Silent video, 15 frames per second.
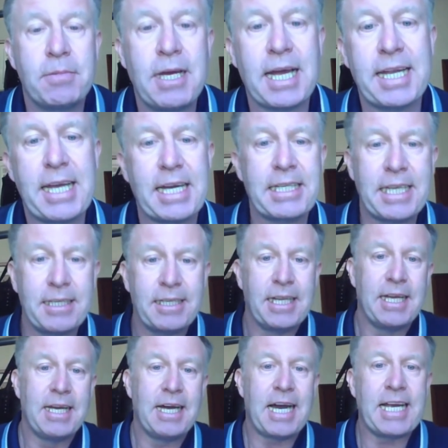
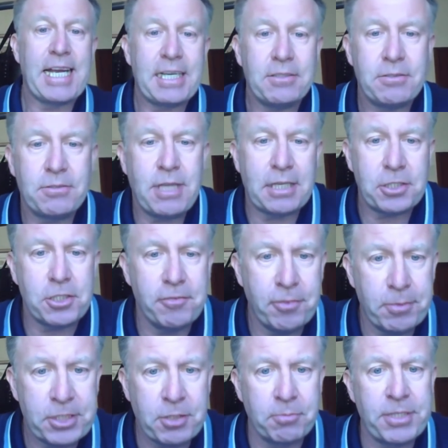I suffered
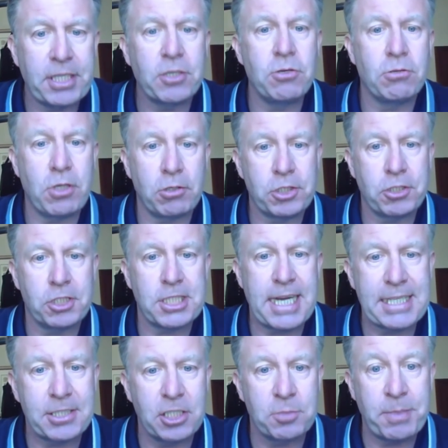with something called Osgood
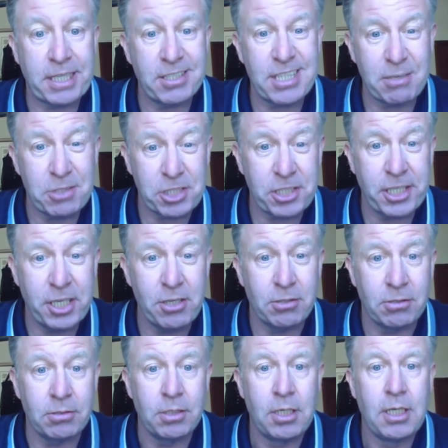Slatters because I was so
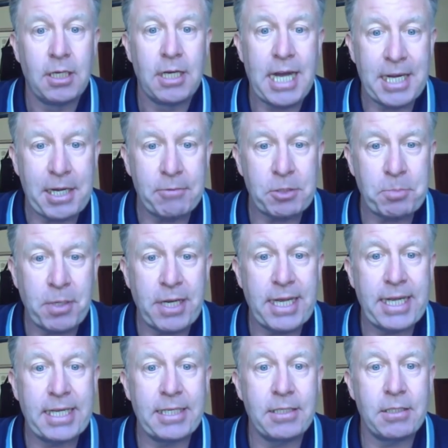young and I was
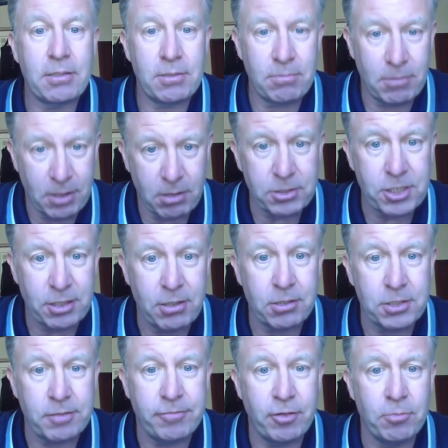playing lots and
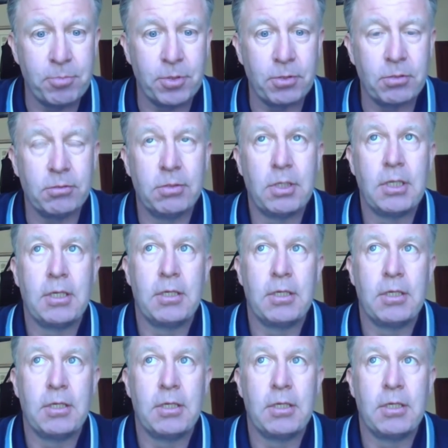lots of football.